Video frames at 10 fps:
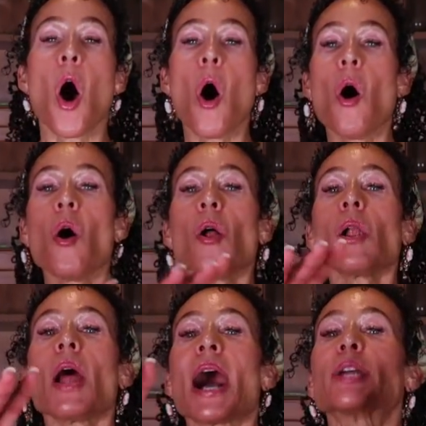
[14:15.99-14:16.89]

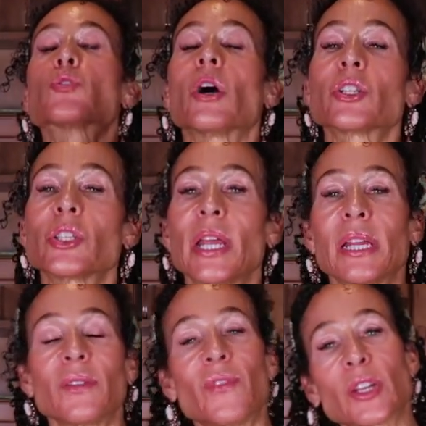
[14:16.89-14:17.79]
All
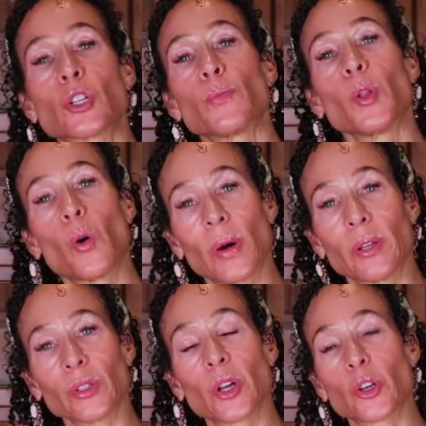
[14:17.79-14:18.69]
hydrogenated vegetable
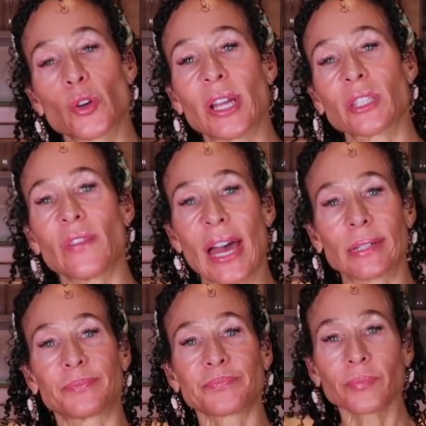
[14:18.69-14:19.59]
oils are trans fat.
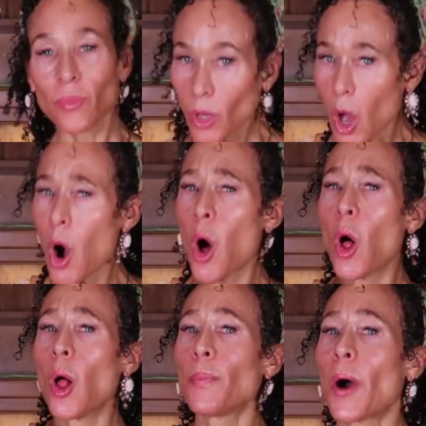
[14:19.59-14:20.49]

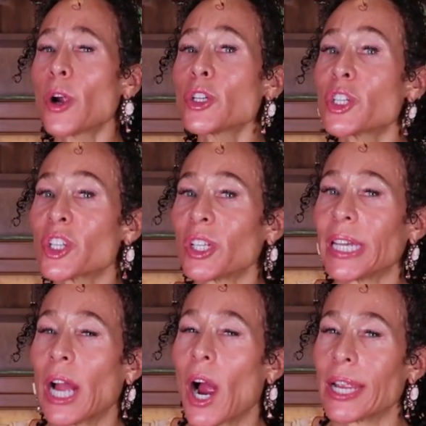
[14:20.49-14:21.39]
All
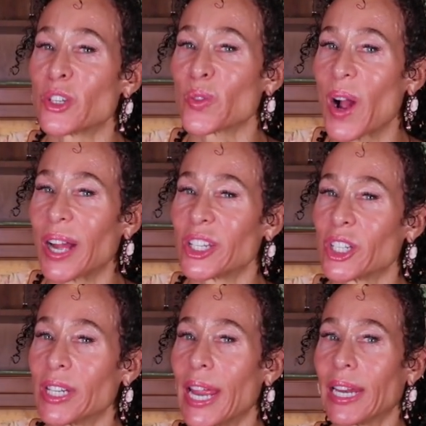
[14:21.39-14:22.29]
partially
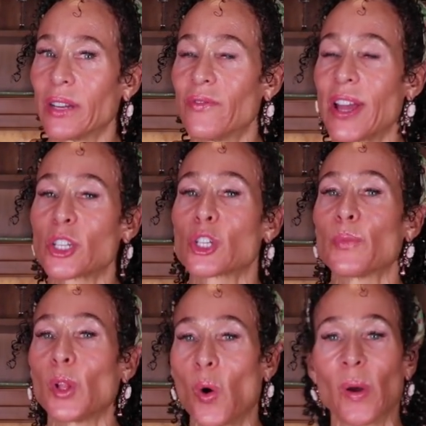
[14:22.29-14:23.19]
hydrogenated
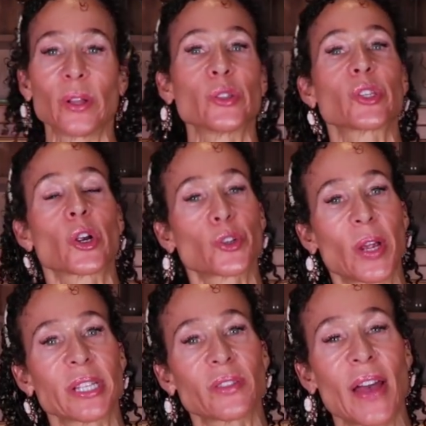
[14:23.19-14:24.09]
vegetable oils are
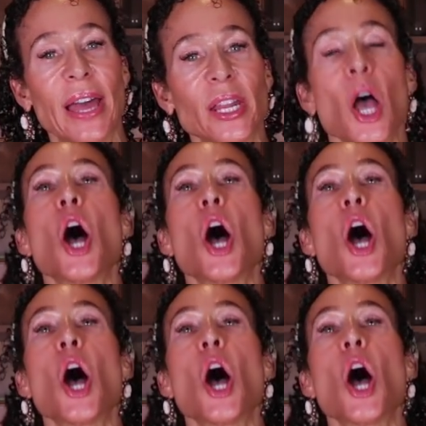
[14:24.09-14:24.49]
trans fat.